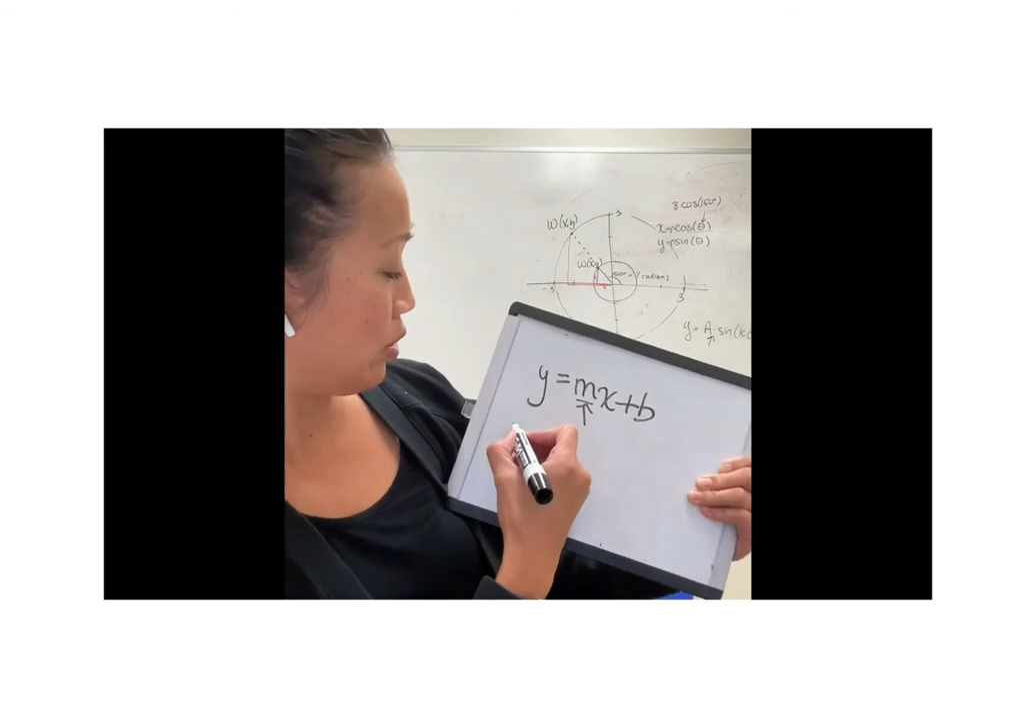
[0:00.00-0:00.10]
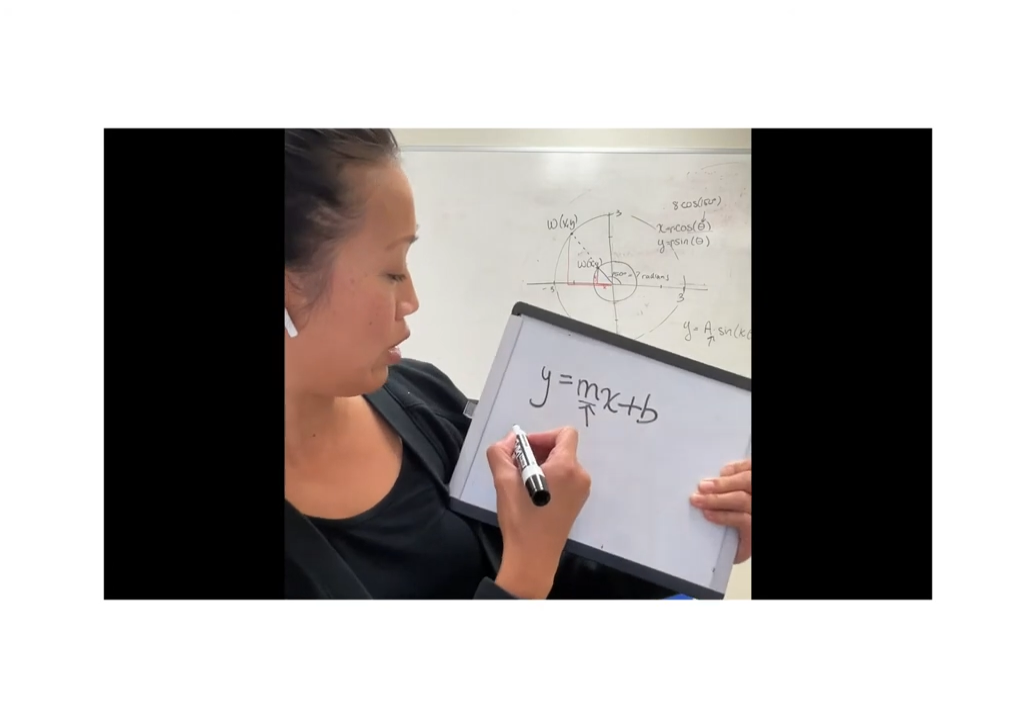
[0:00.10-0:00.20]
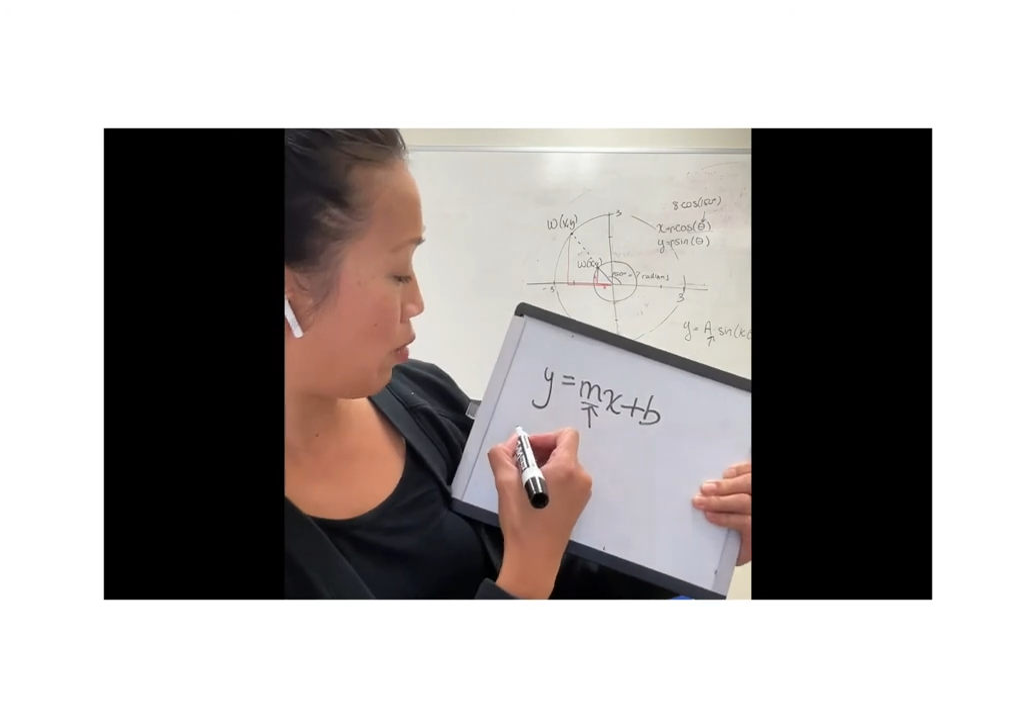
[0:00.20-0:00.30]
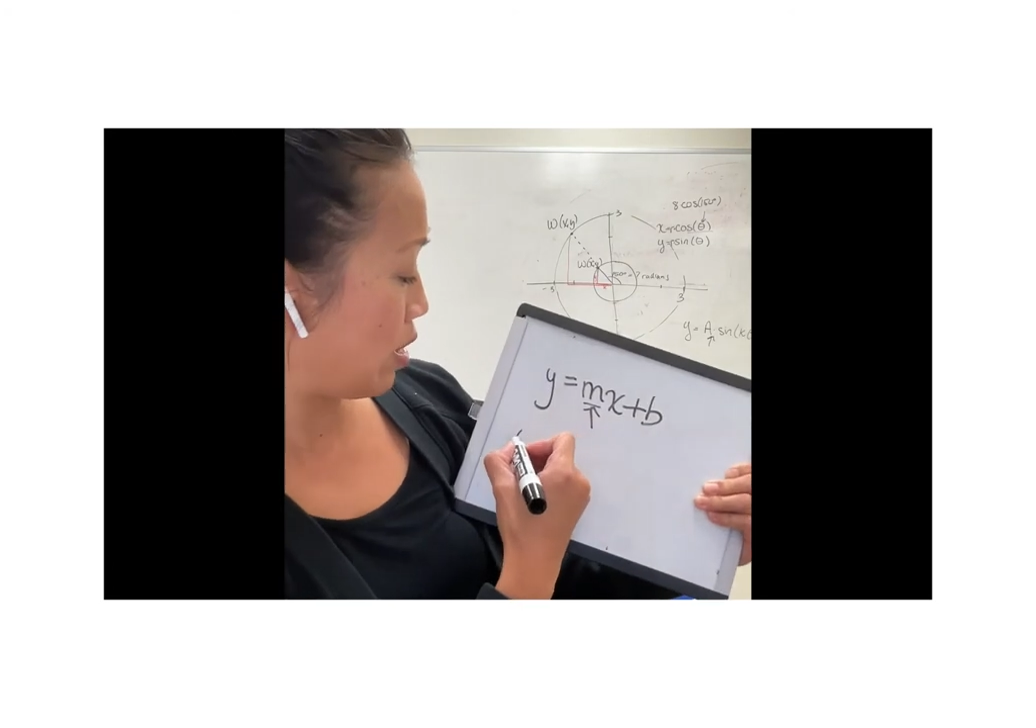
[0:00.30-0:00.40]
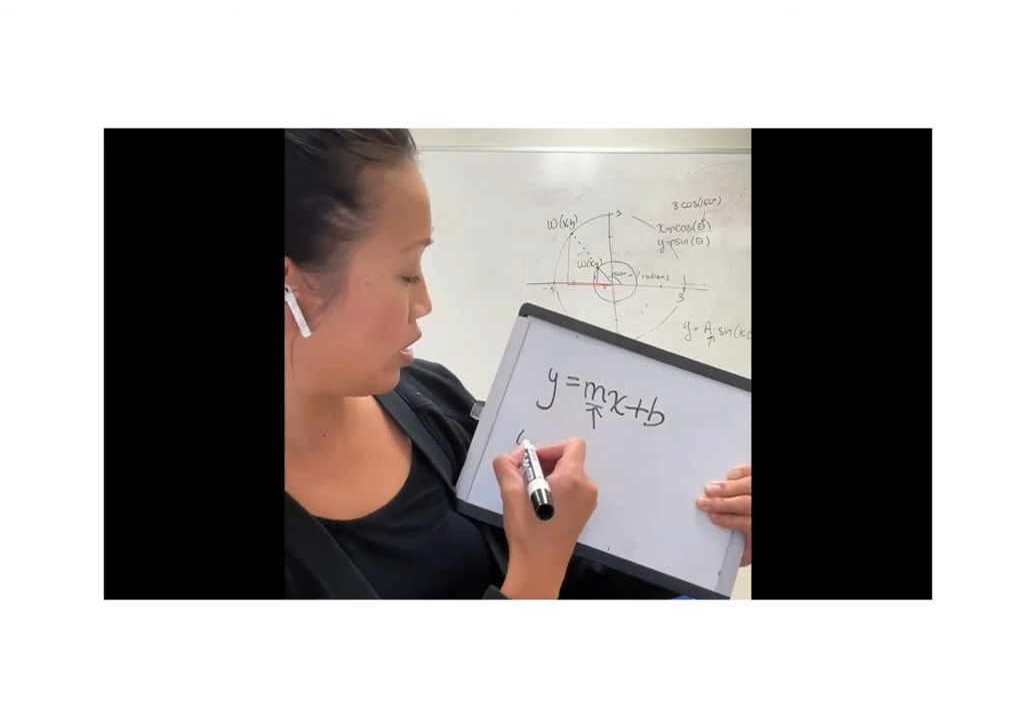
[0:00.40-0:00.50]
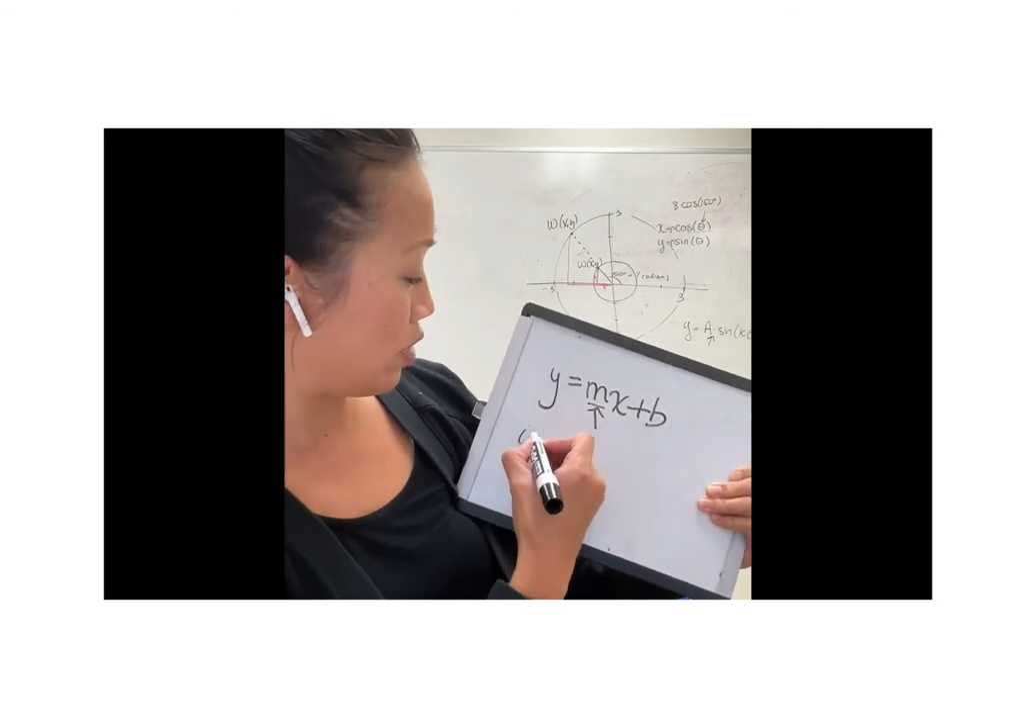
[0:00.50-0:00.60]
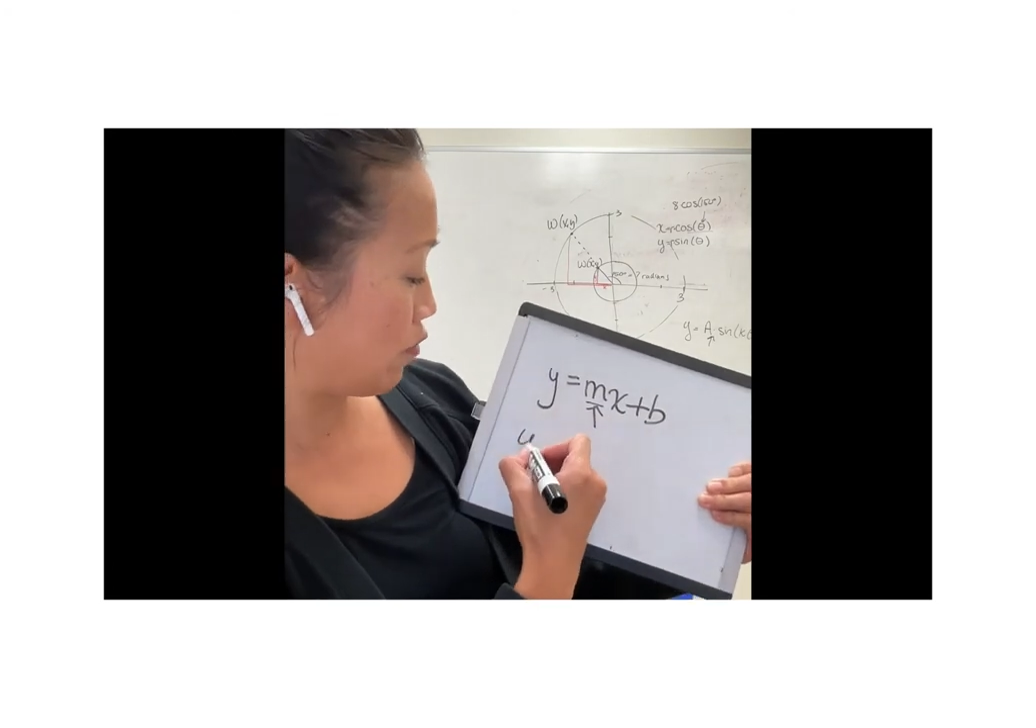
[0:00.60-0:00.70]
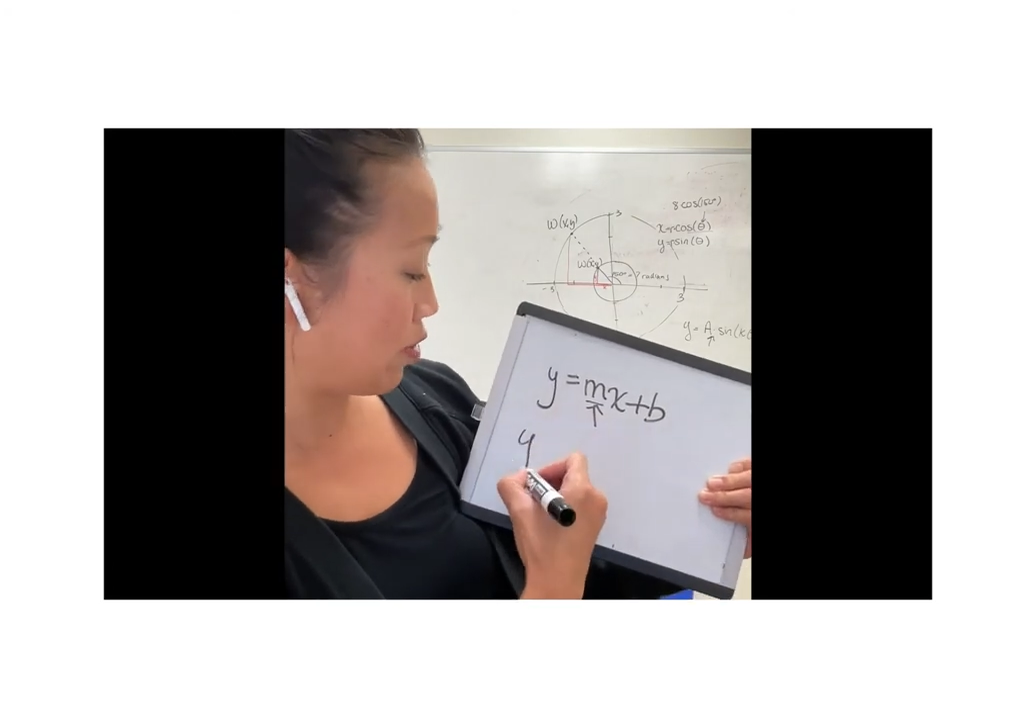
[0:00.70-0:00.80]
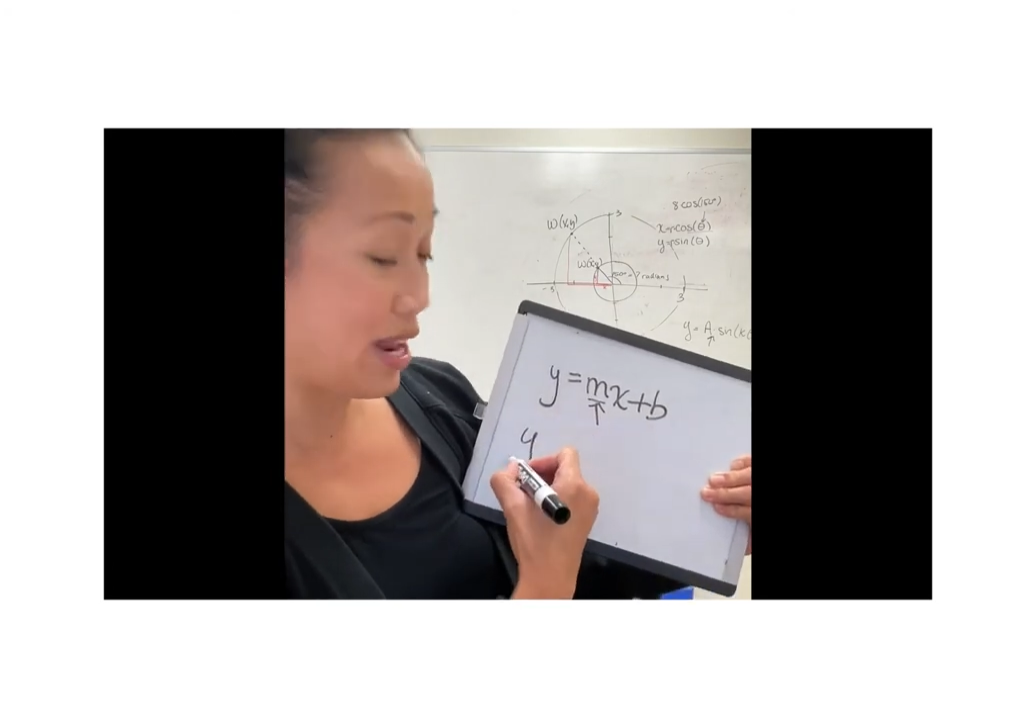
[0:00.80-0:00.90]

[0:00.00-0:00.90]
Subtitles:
equation for